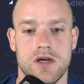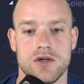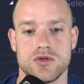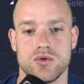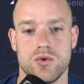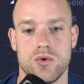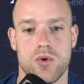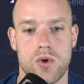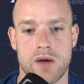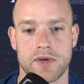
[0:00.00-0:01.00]

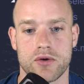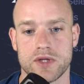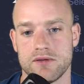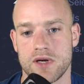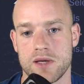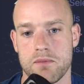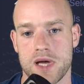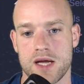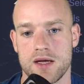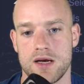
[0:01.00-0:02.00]
So I'm gonna divide
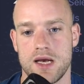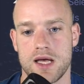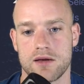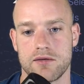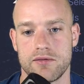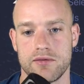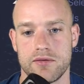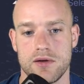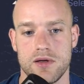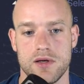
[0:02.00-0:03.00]
by length
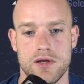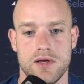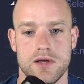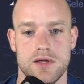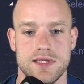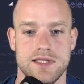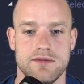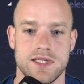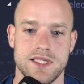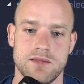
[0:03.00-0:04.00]

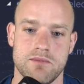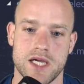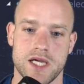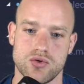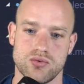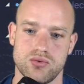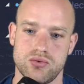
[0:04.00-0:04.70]
divided by 2.